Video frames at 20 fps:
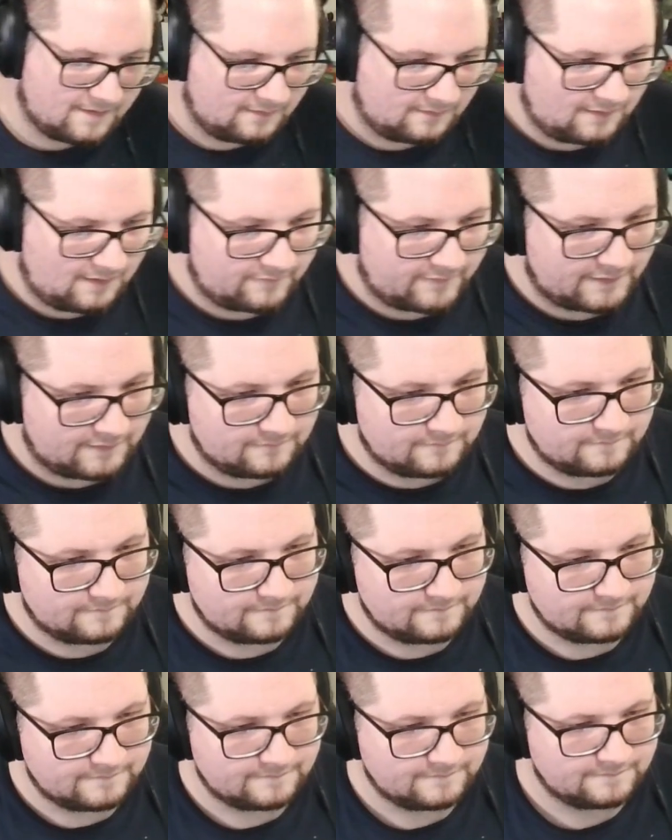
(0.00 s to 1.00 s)
Love it.
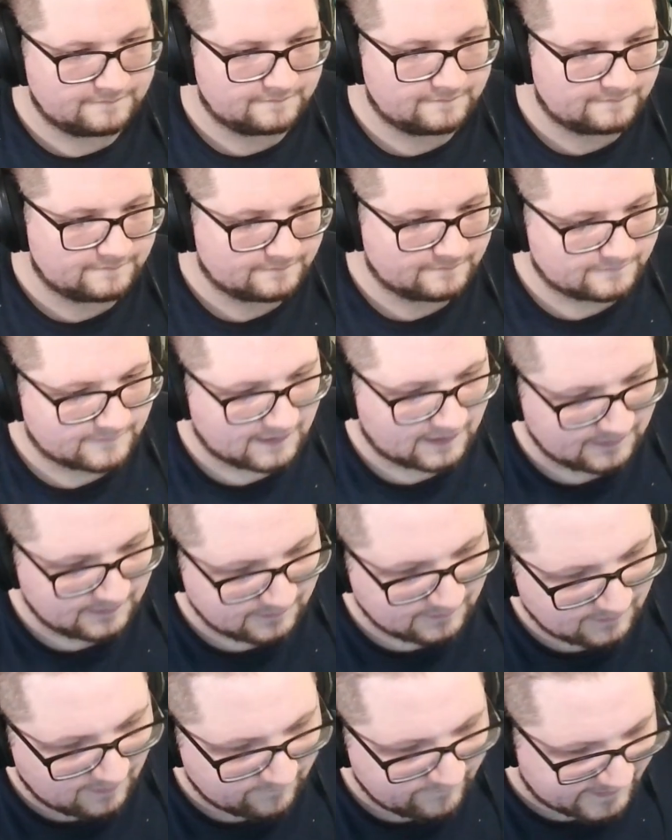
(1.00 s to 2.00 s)

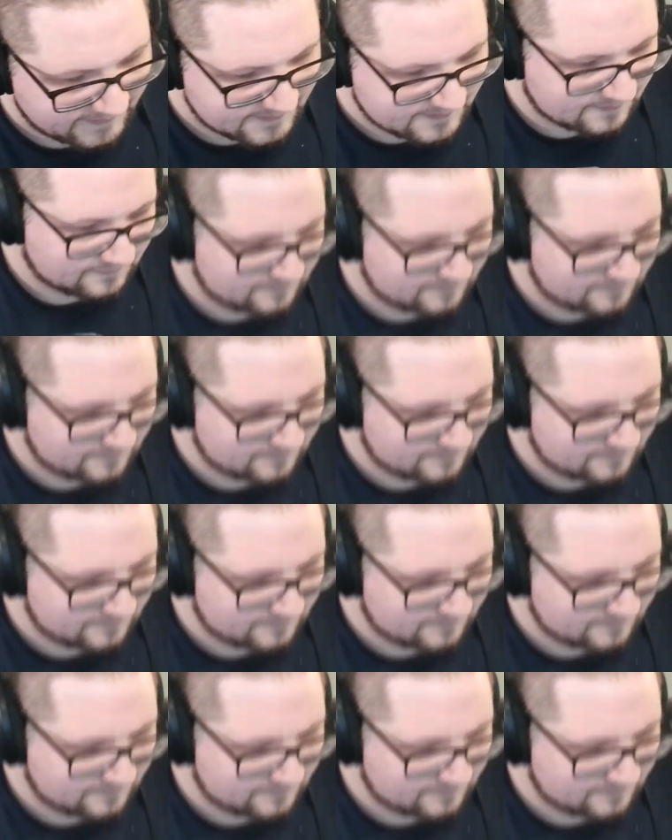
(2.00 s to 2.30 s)
Love it.